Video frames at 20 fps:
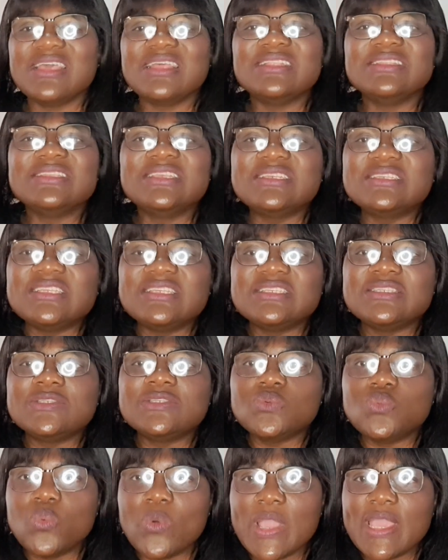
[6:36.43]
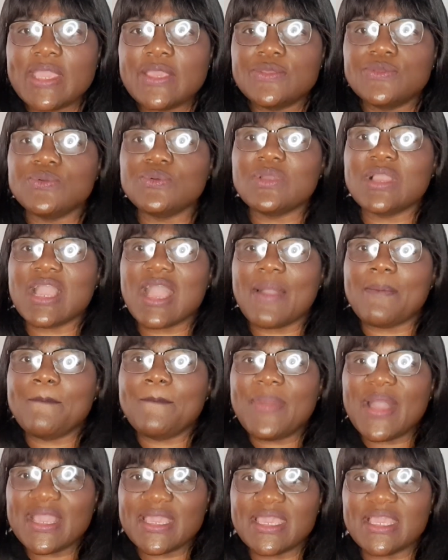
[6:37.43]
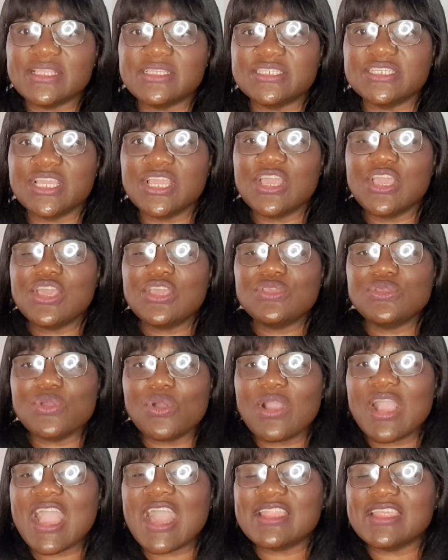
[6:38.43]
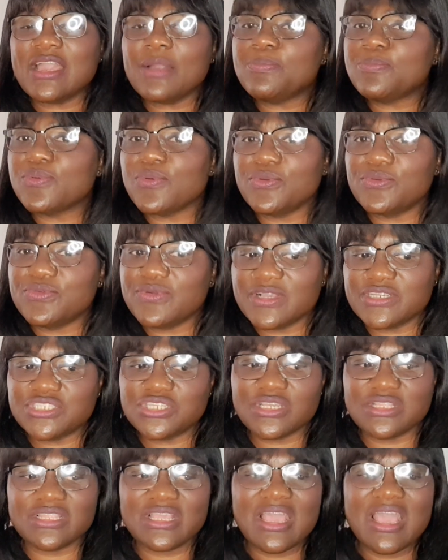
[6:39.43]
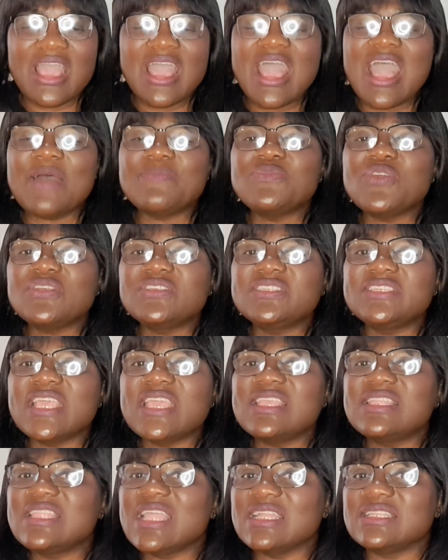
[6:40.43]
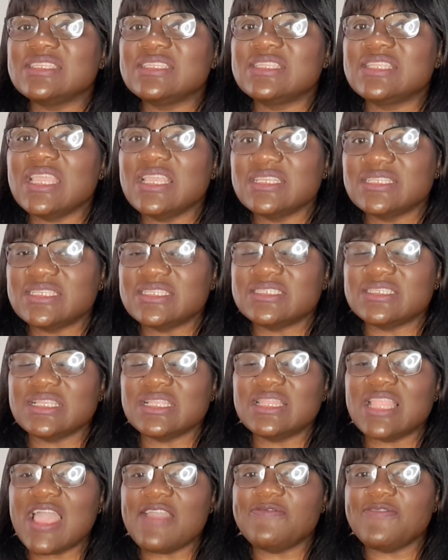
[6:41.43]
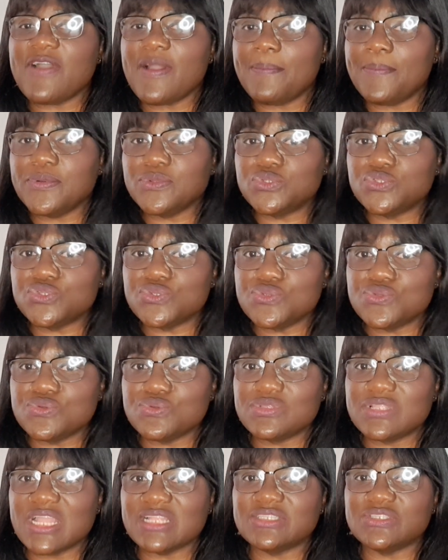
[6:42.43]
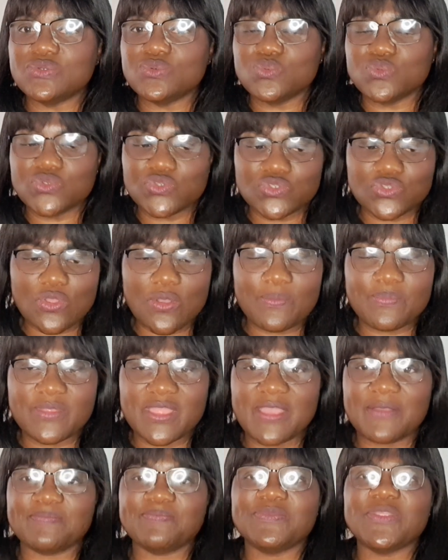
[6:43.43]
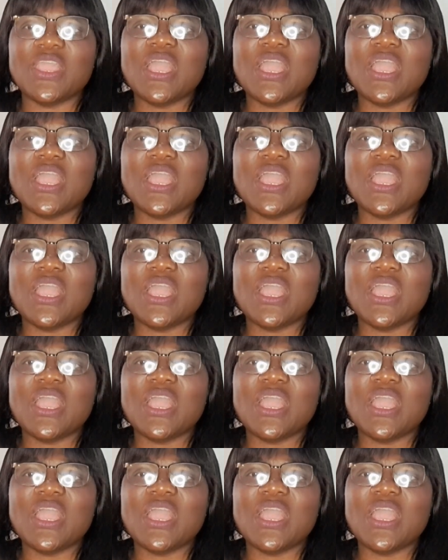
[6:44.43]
This is the way you can package your career progression. I'm not saying that things, life happen to you that you will stop there.